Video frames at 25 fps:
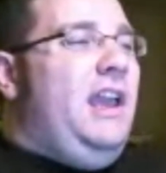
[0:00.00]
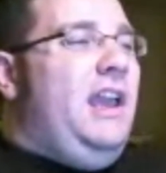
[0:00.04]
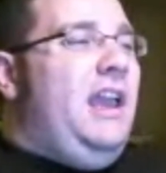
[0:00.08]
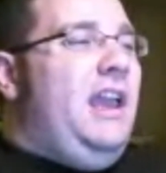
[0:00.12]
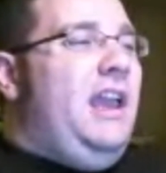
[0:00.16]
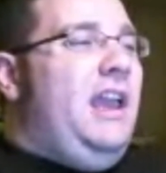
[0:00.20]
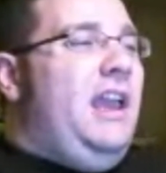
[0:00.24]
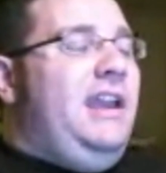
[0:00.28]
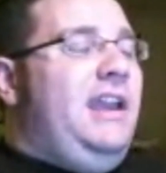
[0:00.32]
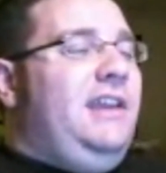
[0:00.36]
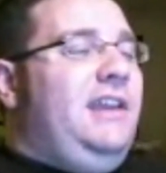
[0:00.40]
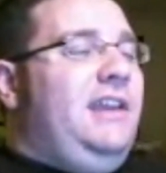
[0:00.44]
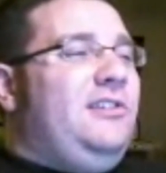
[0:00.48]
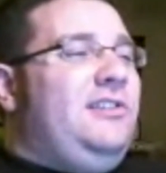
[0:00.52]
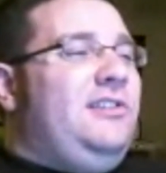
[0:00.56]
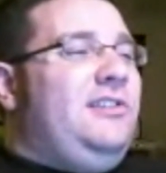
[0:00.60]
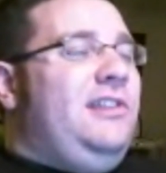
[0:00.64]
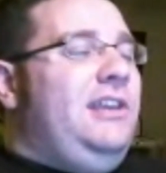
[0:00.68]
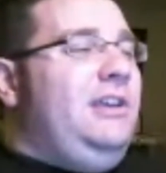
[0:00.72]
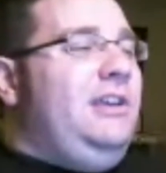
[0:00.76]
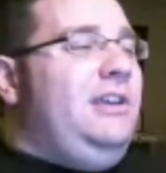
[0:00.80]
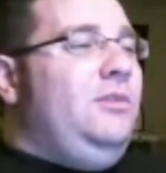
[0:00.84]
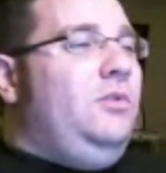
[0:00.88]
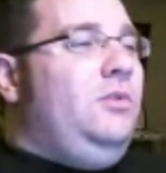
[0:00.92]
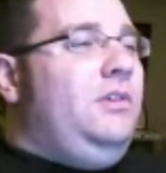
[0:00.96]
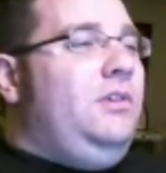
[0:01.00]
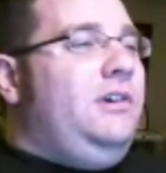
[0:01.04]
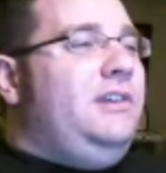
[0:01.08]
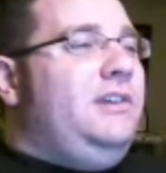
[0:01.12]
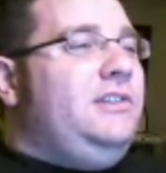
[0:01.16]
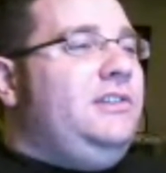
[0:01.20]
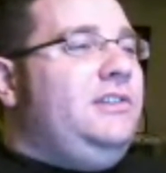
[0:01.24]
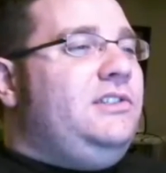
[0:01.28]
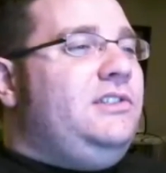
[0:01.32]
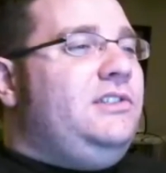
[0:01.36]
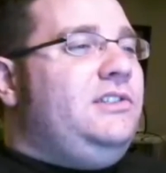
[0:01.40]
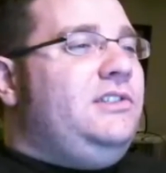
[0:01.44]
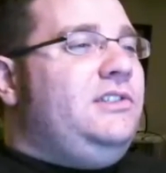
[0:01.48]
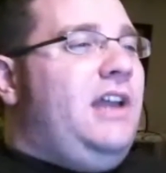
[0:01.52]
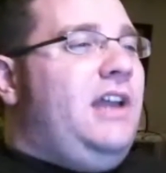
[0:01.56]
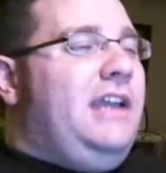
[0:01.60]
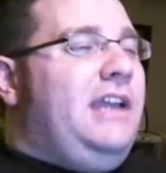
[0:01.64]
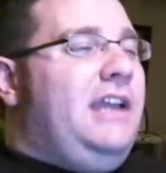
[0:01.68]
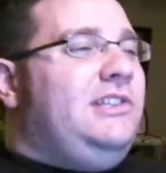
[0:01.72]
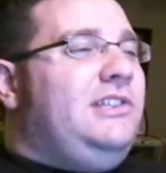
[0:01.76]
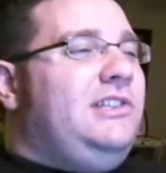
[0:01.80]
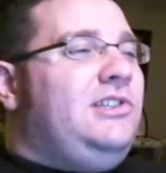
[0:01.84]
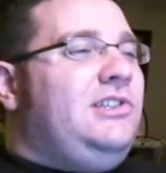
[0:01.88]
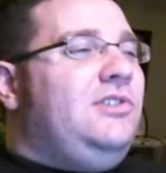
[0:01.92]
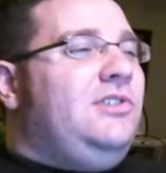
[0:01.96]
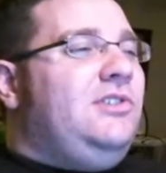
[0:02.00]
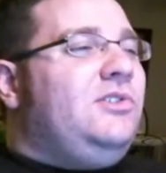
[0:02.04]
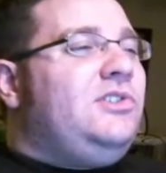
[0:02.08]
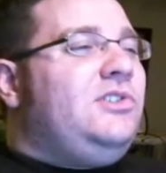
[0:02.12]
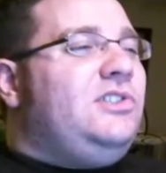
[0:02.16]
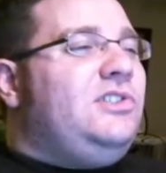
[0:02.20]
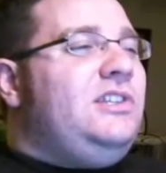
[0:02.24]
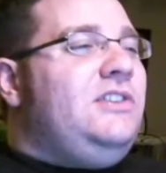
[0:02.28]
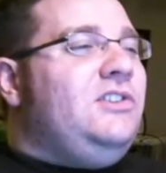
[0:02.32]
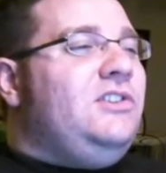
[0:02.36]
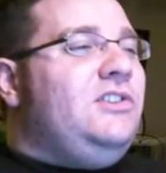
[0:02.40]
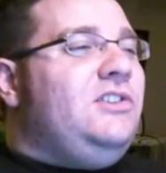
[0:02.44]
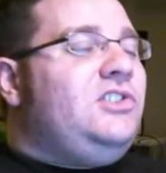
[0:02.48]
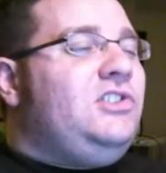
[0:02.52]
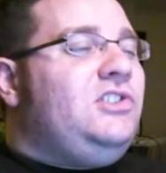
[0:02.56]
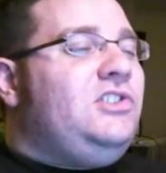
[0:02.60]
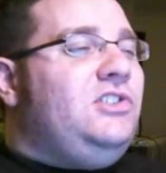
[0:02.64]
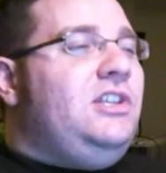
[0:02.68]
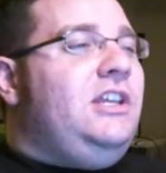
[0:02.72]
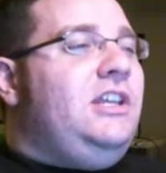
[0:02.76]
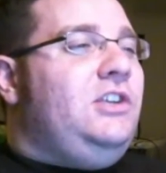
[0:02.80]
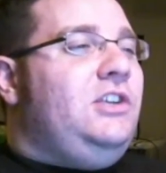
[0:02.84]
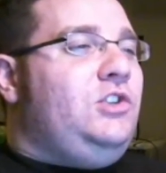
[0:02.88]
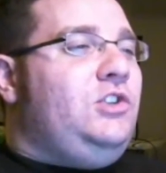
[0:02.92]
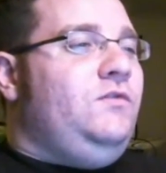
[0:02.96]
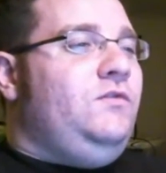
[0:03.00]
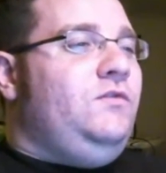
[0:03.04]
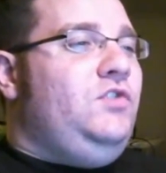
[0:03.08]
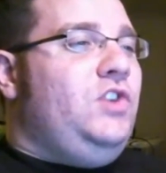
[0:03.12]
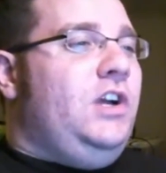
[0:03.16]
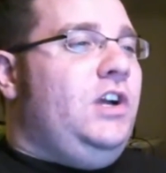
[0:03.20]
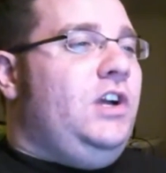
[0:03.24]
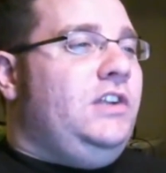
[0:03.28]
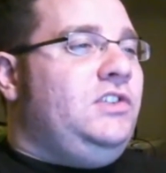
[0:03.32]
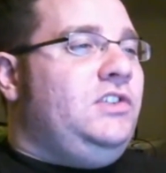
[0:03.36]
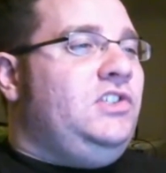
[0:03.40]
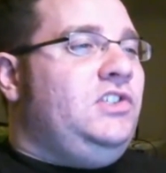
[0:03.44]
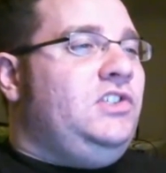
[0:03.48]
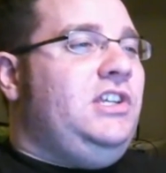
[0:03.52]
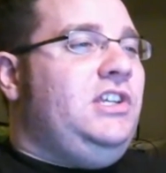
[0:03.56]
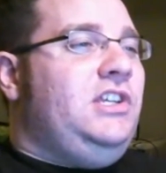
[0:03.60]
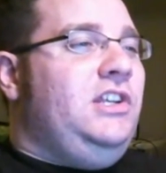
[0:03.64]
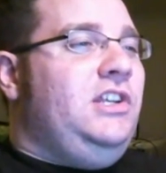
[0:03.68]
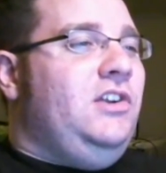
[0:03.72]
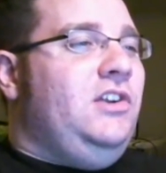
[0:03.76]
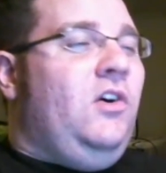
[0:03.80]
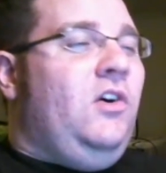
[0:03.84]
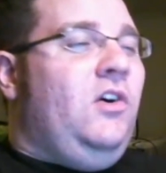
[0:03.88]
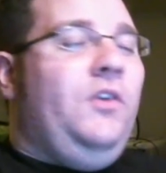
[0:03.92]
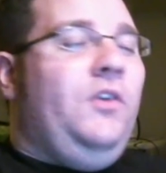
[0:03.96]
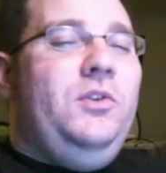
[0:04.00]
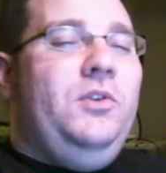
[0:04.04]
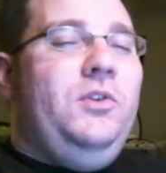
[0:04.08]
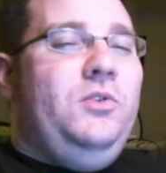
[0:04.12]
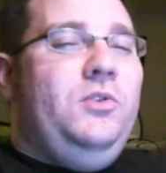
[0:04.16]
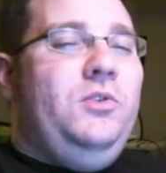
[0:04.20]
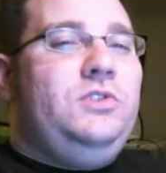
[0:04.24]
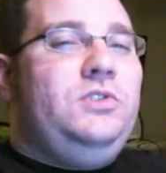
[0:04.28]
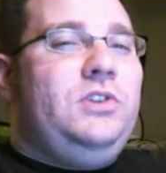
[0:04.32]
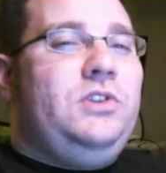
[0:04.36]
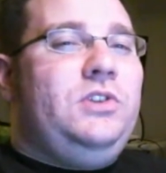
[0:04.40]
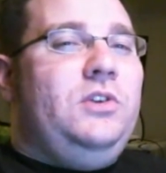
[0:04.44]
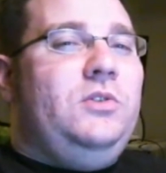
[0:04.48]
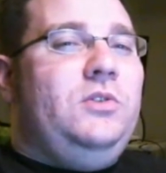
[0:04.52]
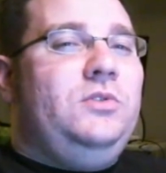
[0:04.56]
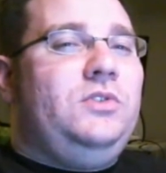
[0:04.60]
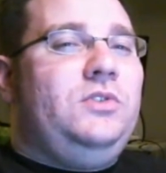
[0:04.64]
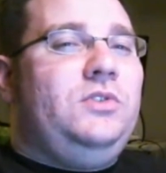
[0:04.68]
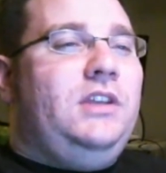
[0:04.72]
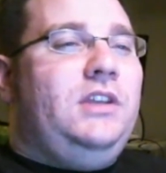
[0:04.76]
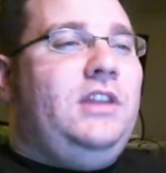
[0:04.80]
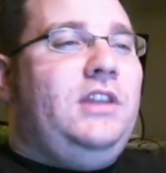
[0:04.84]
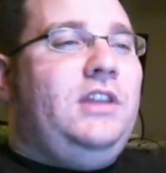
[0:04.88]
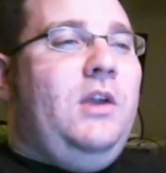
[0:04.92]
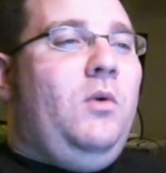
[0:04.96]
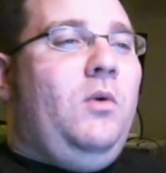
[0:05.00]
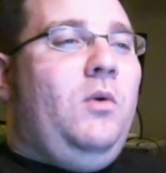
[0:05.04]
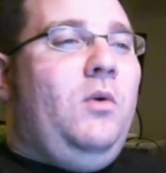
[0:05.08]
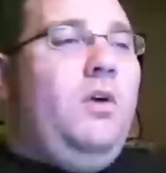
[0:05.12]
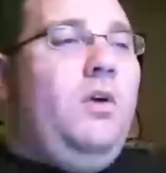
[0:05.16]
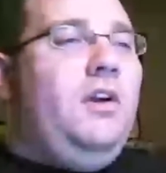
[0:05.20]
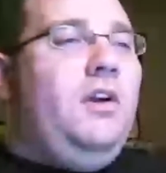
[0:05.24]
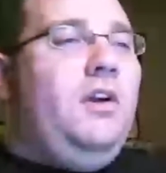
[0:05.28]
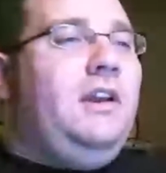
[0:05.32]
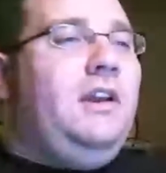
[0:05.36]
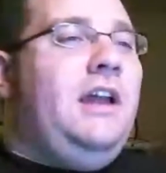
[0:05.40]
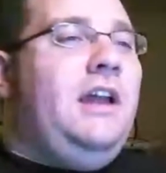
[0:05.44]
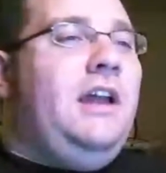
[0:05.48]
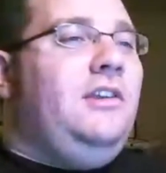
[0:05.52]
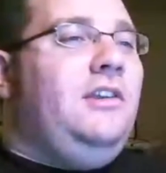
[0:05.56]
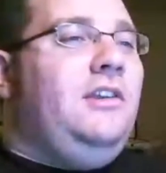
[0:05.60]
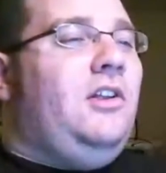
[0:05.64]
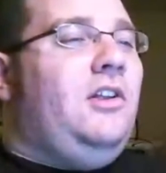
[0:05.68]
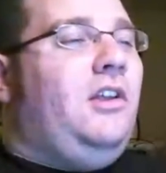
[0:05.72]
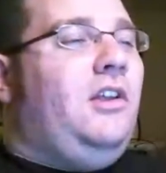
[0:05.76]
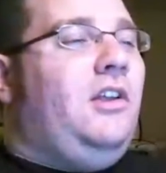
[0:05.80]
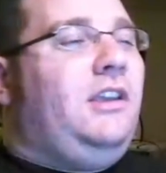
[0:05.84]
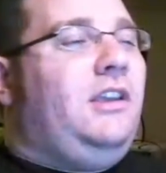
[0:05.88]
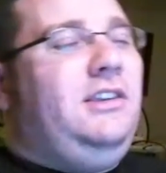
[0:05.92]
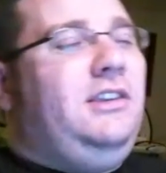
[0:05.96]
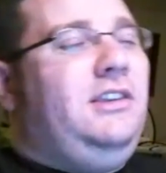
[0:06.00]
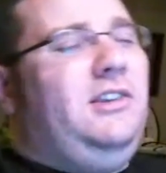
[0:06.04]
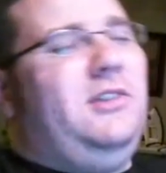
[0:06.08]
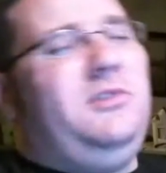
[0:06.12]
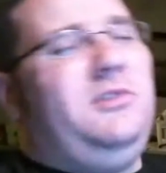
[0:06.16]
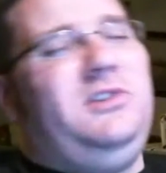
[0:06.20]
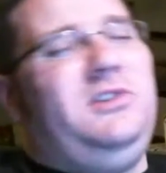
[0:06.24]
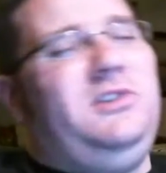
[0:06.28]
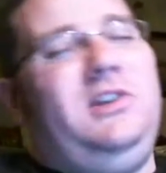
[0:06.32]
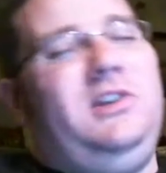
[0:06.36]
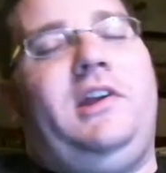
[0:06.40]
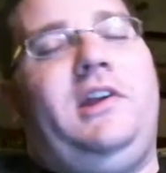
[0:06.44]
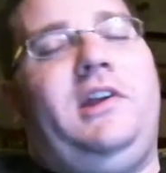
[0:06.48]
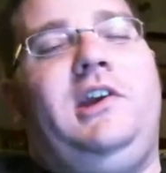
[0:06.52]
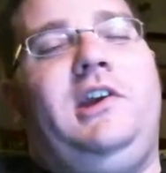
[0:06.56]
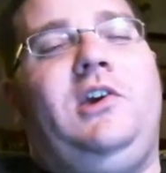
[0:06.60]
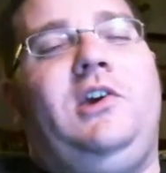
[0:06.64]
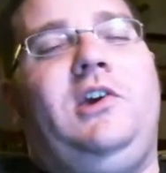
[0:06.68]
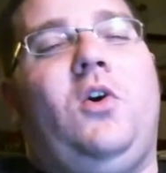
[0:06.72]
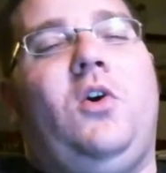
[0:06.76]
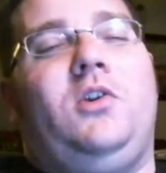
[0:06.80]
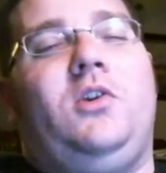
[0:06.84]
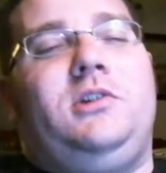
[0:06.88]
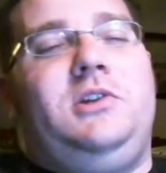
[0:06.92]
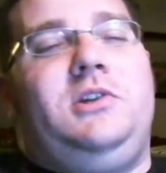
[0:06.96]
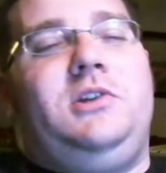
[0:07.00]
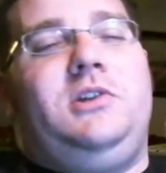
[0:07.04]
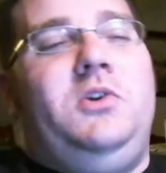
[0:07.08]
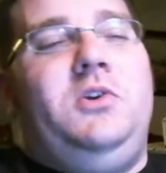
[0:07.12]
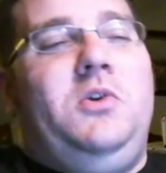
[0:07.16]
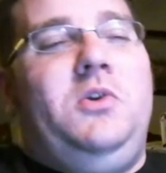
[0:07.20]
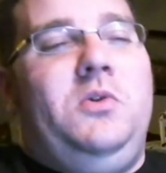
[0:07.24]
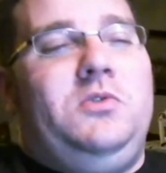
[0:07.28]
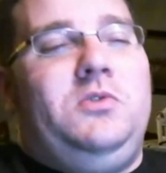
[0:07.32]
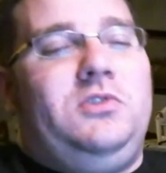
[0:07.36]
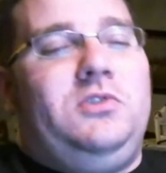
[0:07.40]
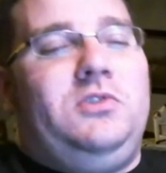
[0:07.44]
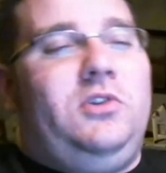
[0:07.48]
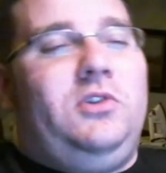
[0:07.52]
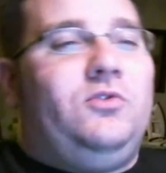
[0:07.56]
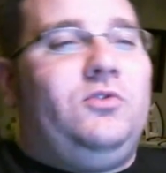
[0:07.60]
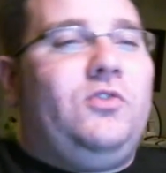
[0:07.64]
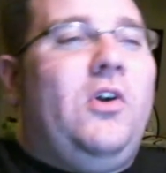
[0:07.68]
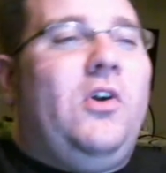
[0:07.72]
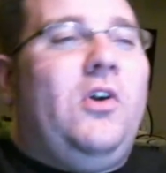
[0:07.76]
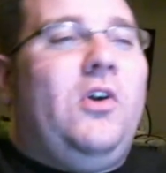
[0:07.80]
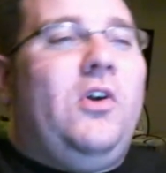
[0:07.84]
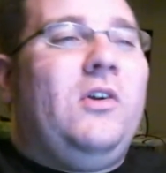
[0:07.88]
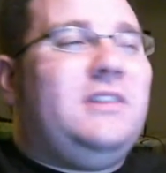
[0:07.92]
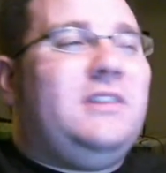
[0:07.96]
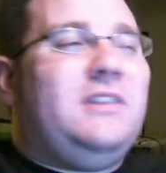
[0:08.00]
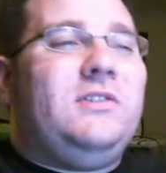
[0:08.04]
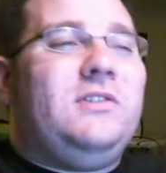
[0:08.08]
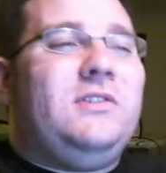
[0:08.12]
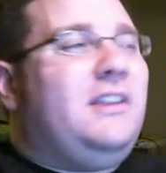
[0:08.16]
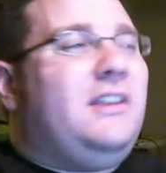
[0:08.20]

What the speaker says: And the thing was, I could still see the stench of John Cena on the Usos. Like, they were walking out, you see like in cartoons, little drawings, that